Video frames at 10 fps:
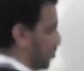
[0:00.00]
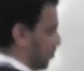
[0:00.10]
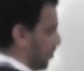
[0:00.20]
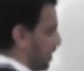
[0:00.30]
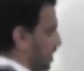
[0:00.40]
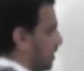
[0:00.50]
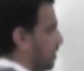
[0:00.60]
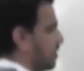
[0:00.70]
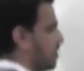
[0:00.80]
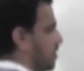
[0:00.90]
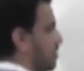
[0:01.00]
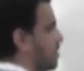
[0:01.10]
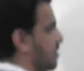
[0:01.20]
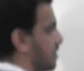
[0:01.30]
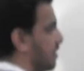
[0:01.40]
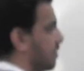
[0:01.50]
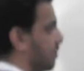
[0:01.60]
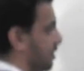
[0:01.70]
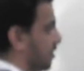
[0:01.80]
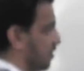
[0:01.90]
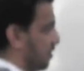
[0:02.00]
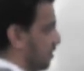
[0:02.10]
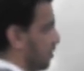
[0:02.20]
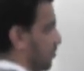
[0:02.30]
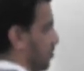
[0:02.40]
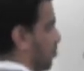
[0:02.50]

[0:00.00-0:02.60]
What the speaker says: of rectangle is 6 cm given.